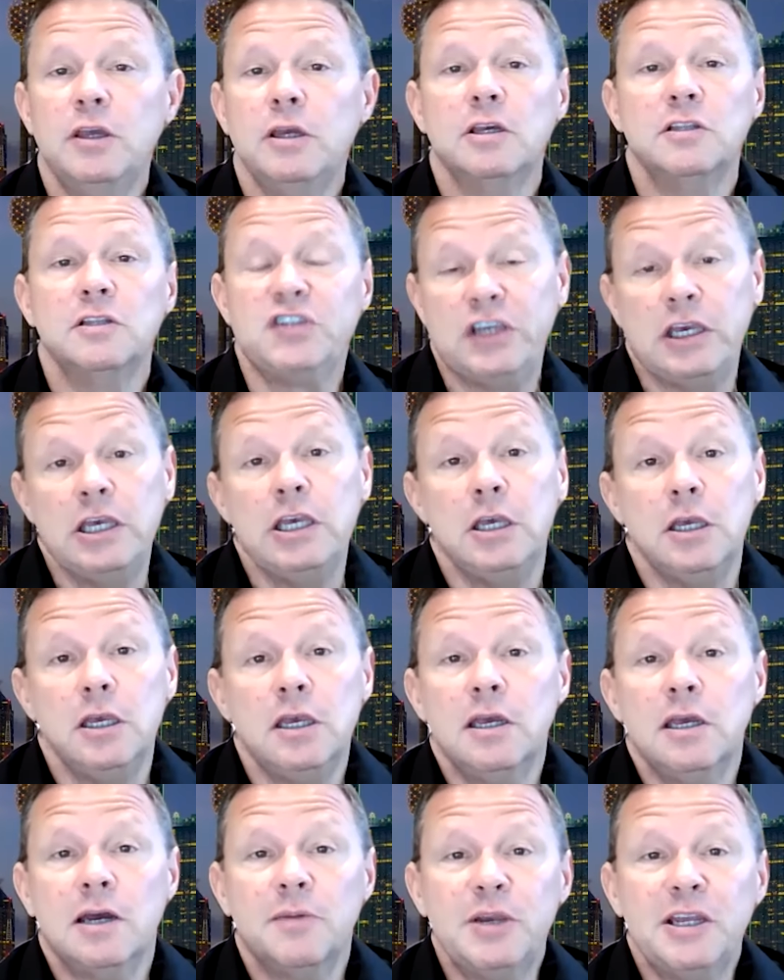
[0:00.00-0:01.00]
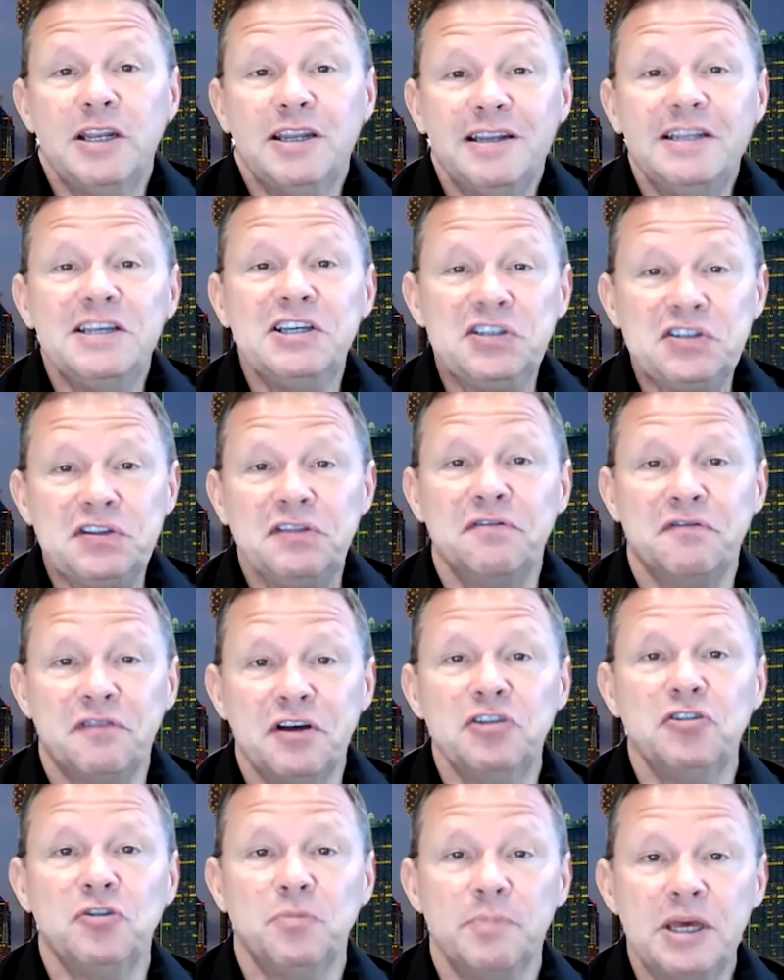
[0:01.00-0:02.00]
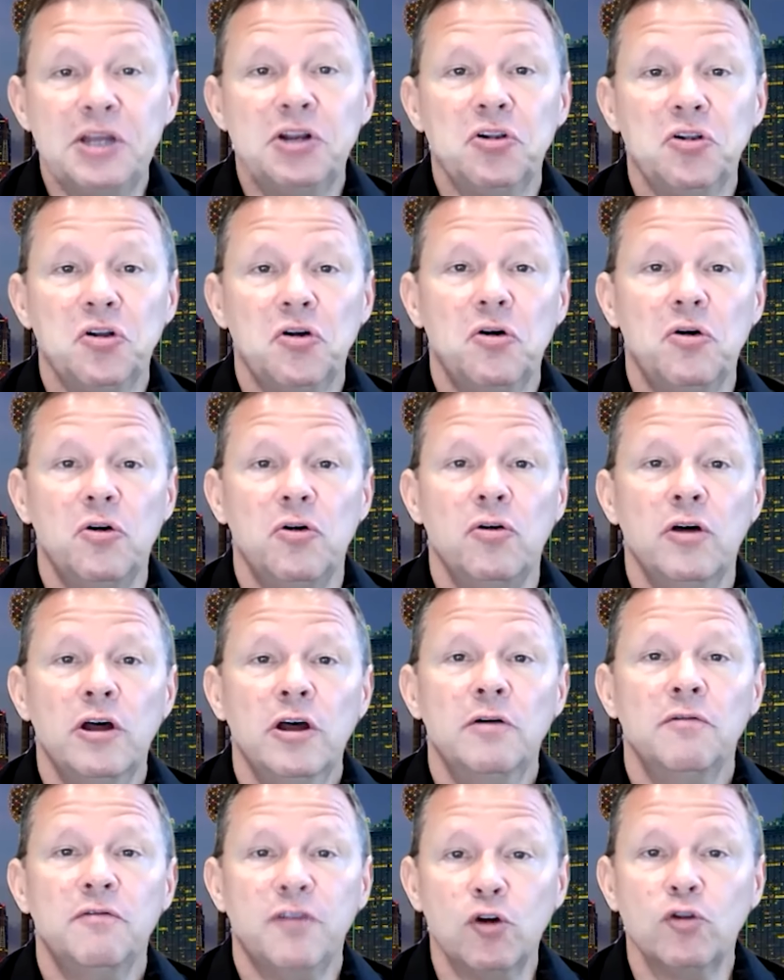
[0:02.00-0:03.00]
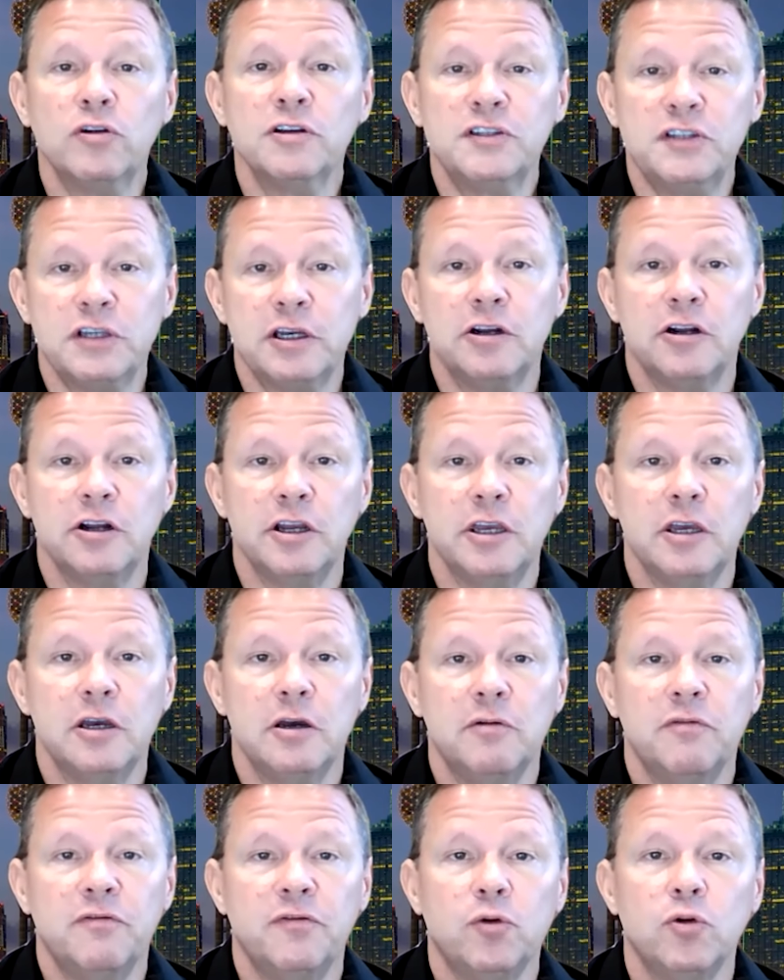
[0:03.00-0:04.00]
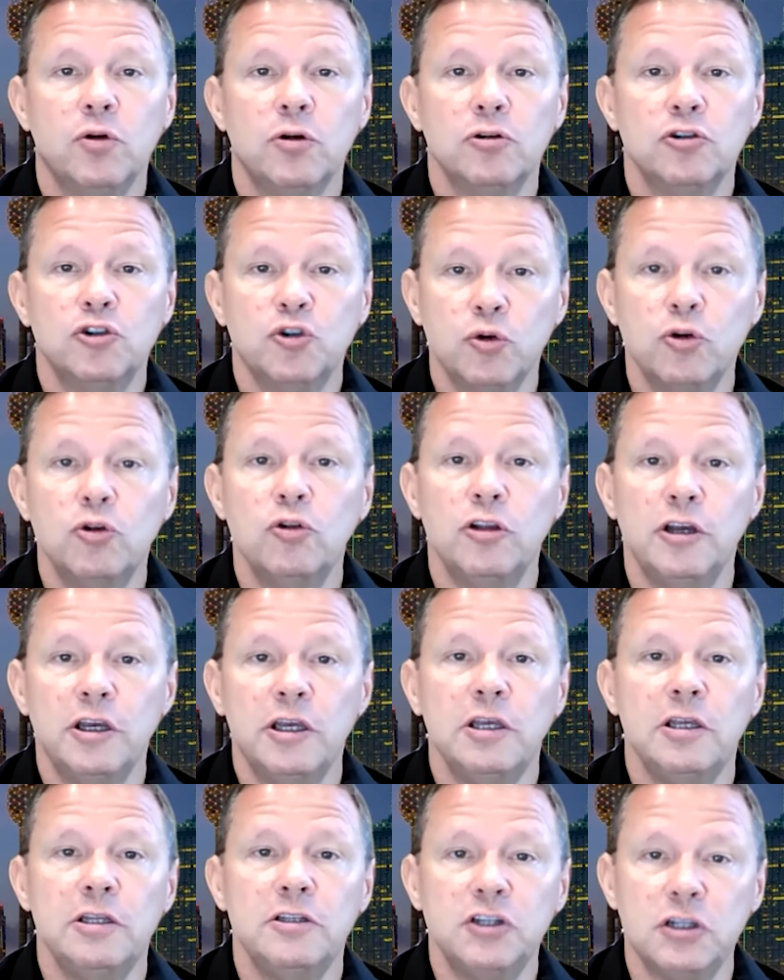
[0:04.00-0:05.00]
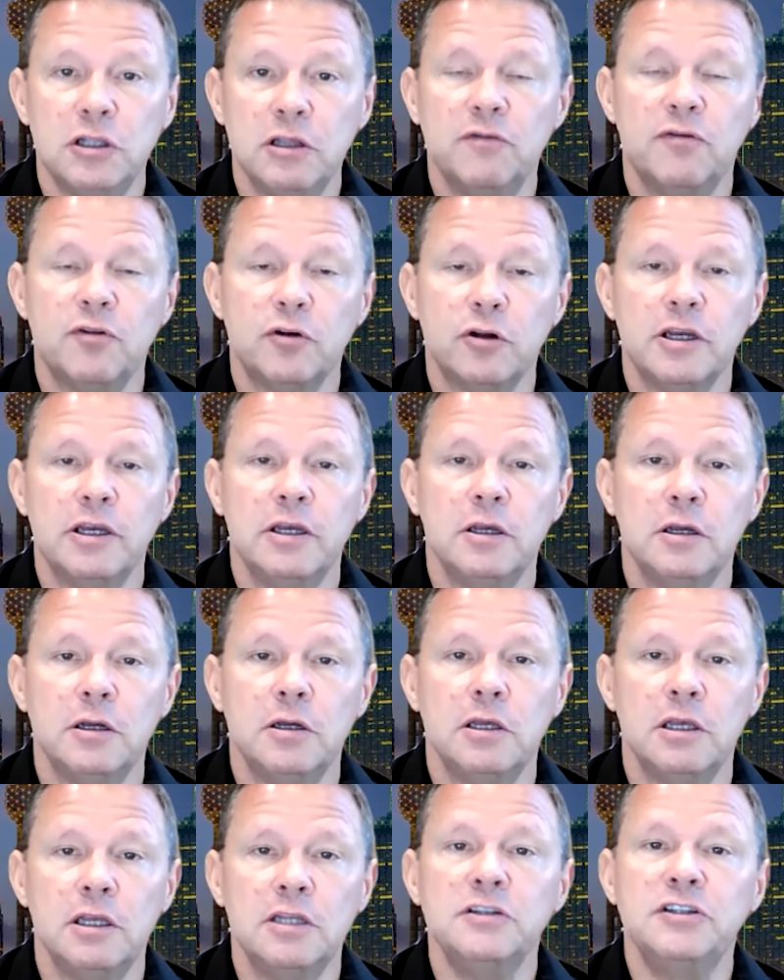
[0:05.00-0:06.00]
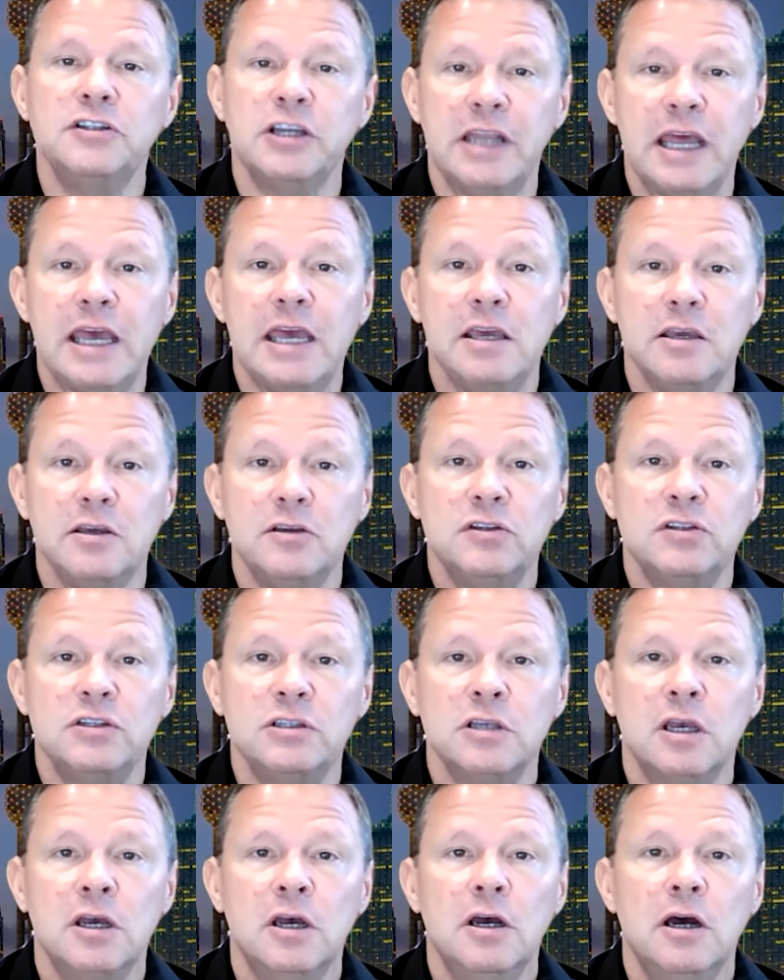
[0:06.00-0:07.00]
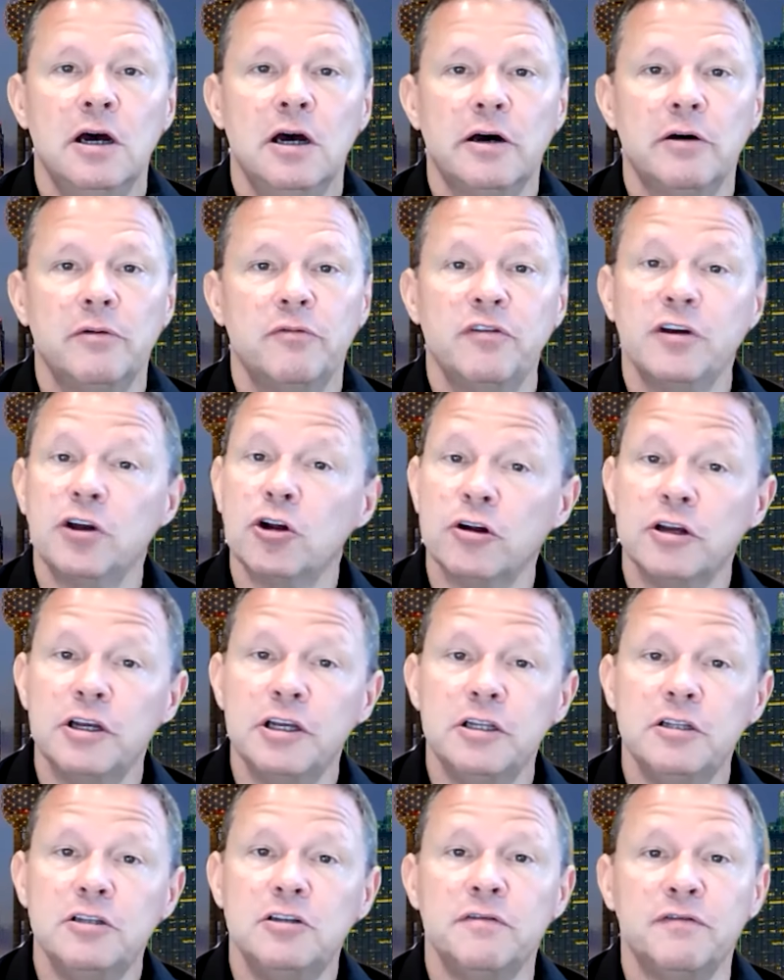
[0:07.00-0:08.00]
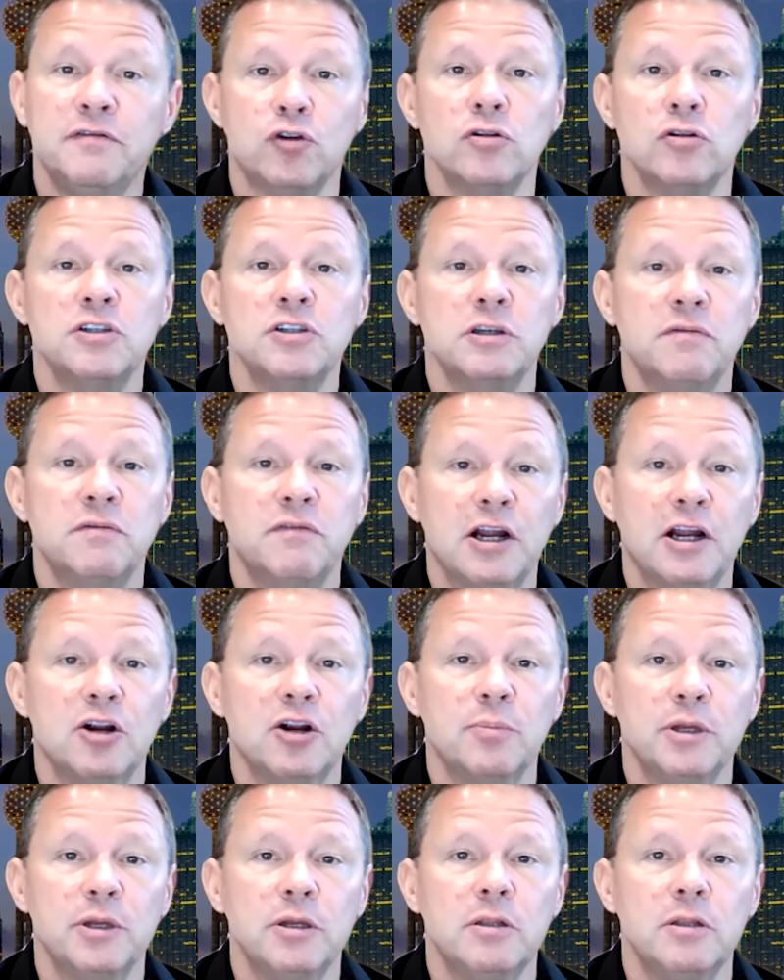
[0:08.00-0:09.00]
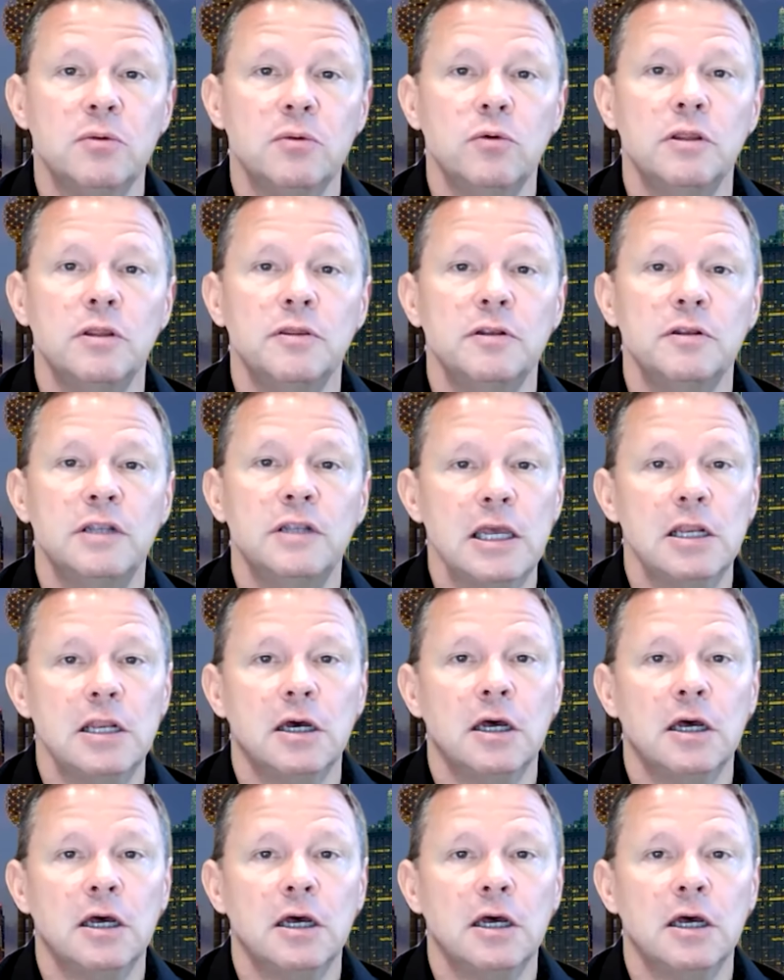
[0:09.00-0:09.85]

it's key. I mean, it is the fundamental focus area for truly delivering in today's very diverse environment with data.